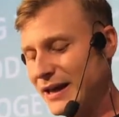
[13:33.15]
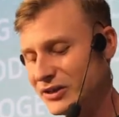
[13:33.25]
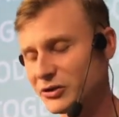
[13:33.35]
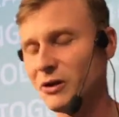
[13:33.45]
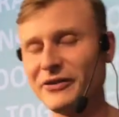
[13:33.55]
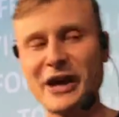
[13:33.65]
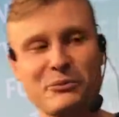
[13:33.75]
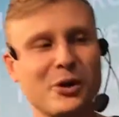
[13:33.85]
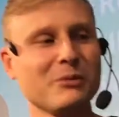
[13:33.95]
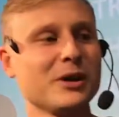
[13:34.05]
solve that
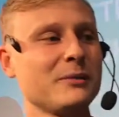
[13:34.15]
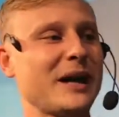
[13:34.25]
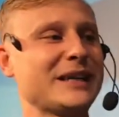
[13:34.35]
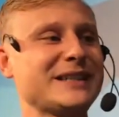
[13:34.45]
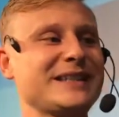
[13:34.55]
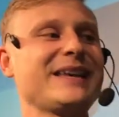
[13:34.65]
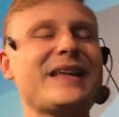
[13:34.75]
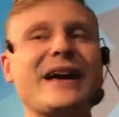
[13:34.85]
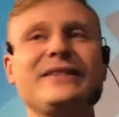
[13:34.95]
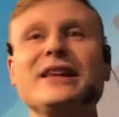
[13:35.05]
problem, I can say
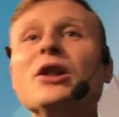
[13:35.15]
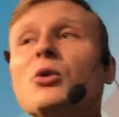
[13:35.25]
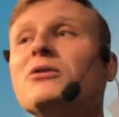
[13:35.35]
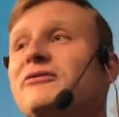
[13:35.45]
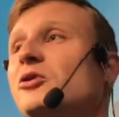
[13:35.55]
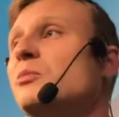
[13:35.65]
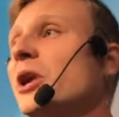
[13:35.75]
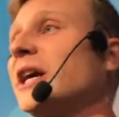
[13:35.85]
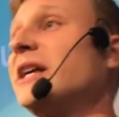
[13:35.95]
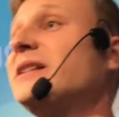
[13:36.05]
that the local food
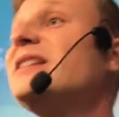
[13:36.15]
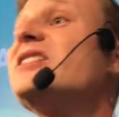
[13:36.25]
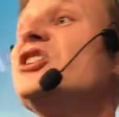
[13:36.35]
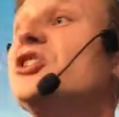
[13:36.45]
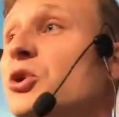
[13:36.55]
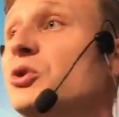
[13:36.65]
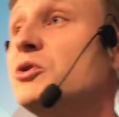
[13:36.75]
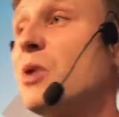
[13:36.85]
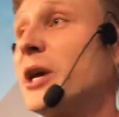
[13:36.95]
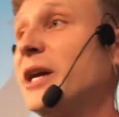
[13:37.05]
market is a
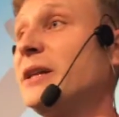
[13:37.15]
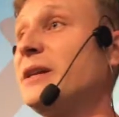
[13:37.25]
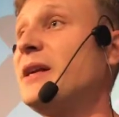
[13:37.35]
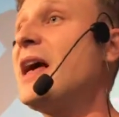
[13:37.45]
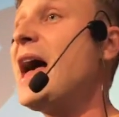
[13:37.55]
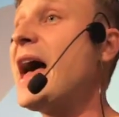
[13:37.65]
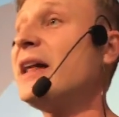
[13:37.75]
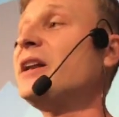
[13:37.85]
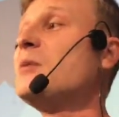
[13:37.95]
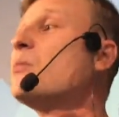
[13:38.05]
huge market.
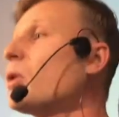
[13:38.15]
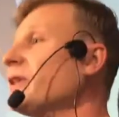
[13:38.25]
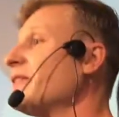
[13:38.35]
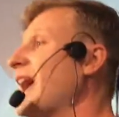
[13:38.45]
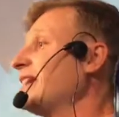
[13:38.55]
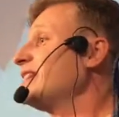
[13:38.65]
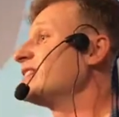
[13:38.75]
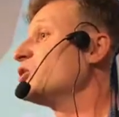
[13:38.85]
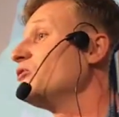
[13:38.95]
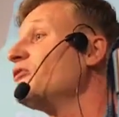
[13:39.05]
And more than that,
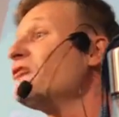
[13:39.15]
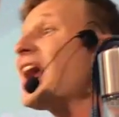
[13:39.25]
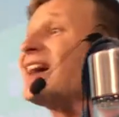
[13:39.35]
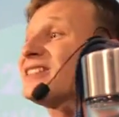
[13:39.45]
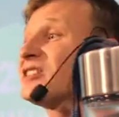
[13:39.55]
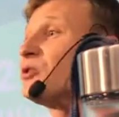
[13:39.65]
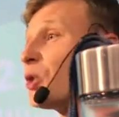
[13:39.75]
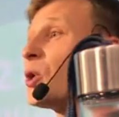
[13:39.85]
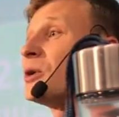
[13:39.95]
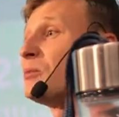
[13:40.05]
it's a fast
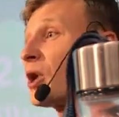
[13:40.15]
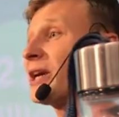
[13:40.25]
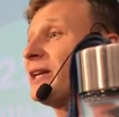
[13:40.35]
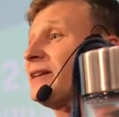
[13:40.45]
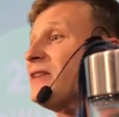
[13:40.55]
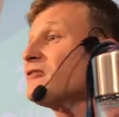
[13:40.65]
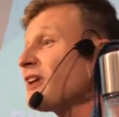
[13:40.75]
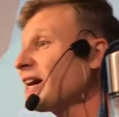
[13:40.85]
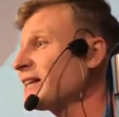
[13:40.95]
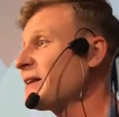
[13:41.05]
growing market. In
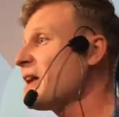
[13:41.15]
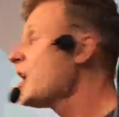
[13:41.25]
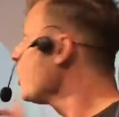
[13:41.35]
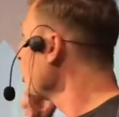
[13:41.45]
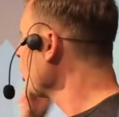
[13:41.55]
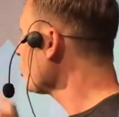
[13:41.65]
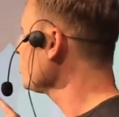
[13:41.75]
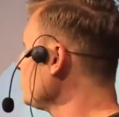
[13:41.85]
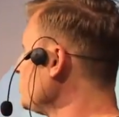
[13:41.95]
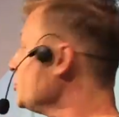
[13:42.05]
fact,
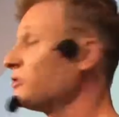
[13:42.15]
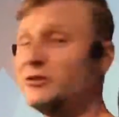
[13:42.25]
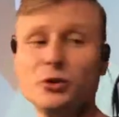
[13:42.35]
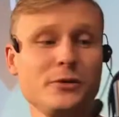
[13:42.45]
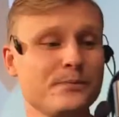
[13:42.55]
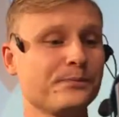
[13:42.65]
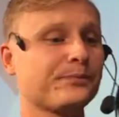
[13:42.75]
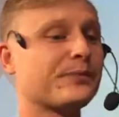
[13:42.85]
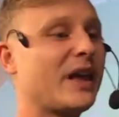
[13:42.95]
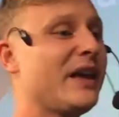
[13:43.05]
locally produced food
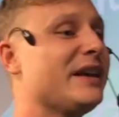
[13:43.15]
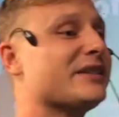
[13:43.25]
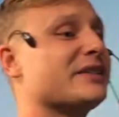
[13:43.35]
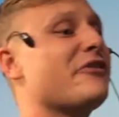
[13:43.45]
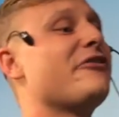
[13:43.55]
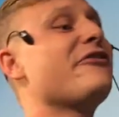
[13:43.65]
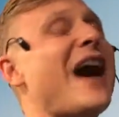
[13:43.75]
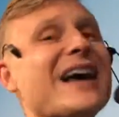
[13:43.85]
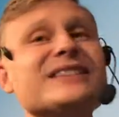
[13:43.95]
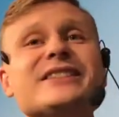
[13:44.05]
is the
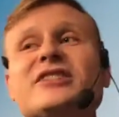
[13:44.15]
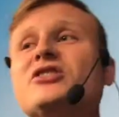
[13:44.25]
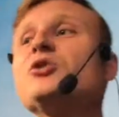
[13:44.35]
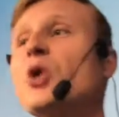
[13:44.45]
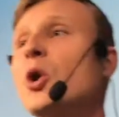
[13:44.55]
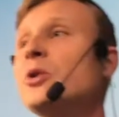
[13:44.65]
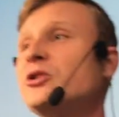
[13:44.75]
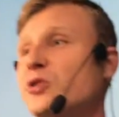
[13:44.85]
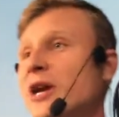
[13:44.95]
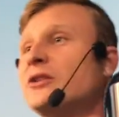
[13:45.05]
fastest growing
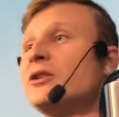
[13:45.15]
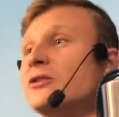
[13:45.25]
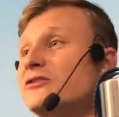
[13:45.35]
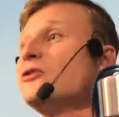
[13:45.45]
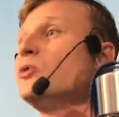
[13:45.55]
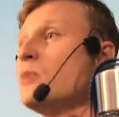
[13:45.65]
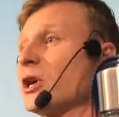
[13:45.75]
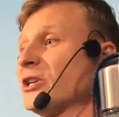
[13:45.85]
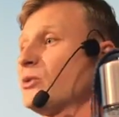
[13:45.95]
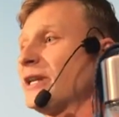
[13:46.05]
trend on the food
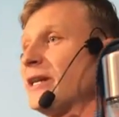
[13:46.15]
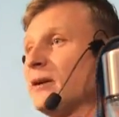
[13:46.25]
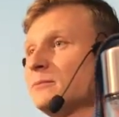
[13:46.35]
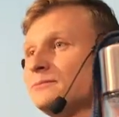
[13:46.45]
market right now.